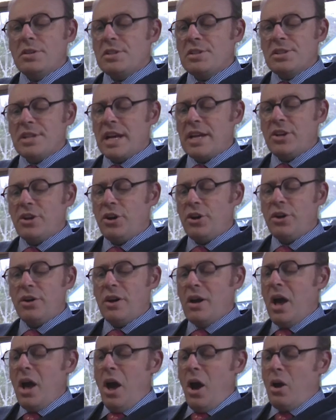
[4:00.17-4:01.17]
to say to her,
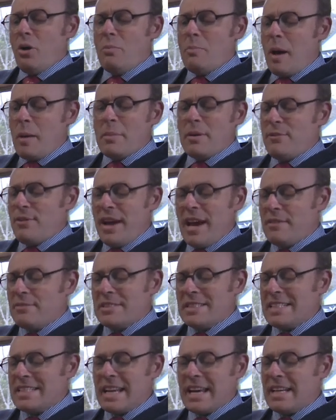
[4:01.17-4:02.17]
"Oh, mummy, for
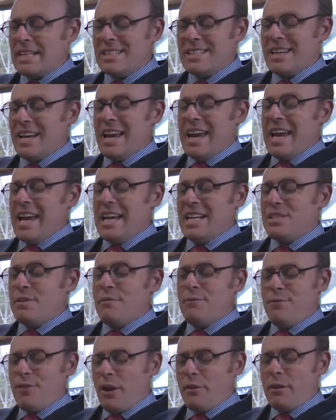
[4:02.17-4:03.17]
heaven's sakes, he's a
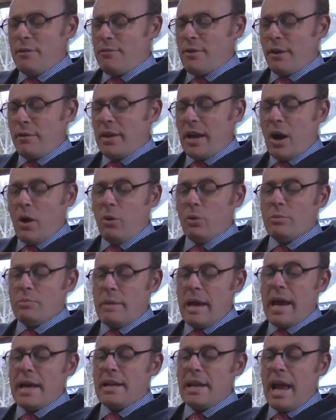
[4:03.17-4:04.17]
very, very old
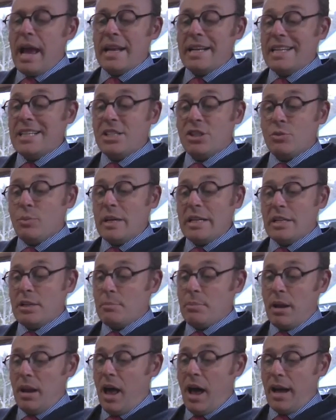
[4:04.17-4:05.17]
man, and he's sweet
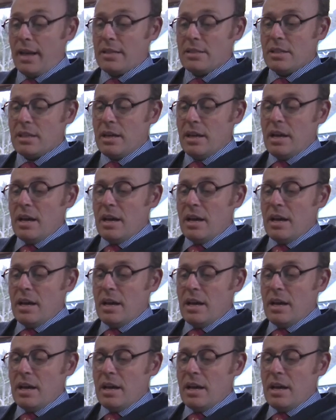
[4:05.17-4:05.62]
and polite,